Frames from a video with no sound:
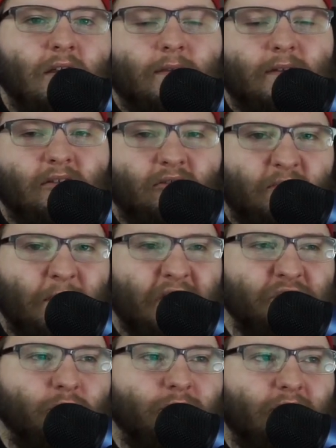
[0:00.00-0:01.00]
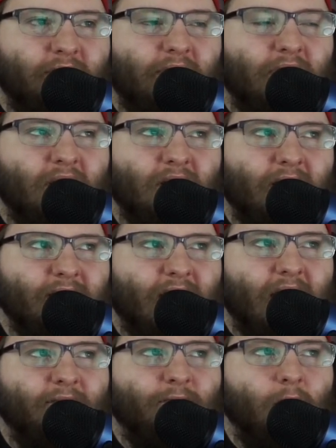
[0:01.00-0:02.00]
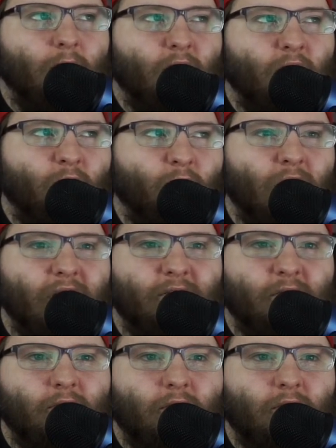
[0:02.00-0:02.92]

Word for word: that they're special and everything like that from what